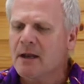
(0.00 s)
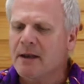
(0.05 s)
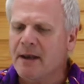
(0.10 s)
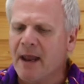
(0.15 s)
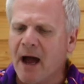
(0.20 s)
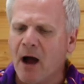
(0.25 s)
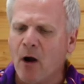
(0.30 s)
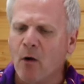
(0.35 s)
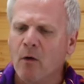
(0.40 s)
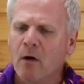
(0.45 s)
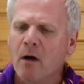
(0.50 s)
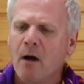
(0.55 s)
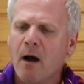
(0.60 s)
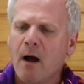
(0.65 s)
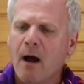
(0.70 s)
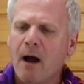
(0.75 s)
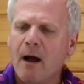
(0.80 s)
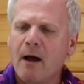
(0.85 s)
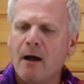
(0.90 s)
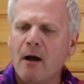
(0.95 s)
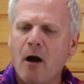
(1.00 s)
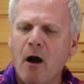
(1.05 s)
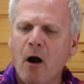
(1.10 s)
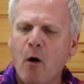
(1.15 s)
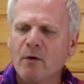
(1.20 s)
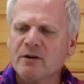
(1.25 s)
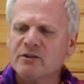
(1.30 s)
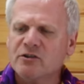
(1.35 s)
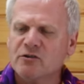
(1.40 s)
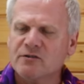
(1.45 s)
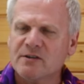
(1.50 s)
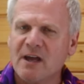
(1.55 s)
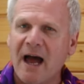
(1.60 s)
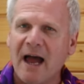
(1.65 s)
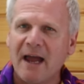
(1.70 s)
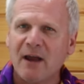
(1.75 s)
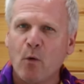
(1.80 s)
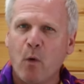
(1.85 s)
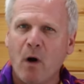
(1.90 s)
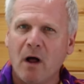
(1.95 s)
Now, always use a
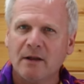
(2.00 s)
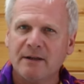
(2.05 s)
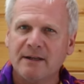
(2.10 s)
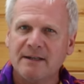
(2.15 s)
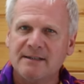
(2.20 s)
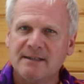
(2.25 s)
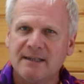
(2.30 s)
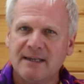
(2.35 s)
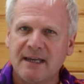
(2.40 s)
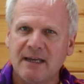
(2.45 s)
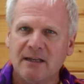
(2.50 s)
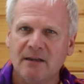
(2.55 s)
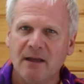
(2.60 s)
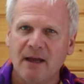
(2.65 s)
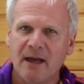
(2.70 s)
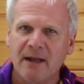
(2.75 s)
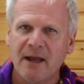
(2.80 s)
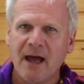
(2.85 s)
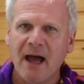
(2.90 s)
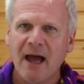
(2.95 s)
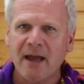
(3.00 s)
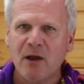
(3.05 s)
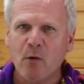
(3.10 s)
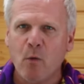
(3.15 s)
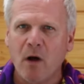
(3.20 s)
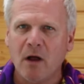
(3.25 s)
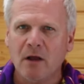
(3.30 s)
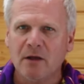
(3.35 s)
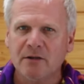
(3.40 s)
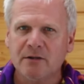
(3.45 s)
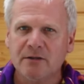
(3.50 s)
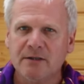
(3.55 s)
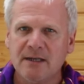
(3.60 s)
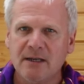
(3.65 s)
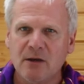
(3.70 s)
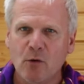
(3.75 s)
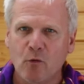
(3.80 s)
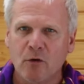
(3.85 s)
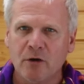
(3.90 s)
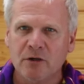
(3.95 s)
high quality tequila and a high
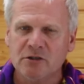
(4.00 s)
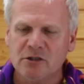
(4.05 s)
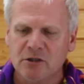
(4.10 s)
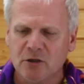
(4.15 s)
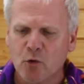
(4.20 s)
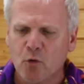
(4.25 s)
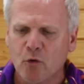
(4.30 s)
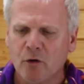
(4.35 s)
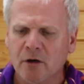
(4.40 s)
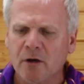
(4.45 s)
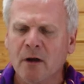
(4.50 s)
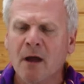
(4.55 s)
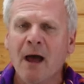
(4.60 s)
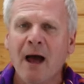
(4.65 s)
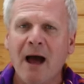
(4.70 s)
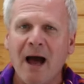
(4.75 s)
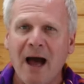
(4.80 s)
quality orange liqueur.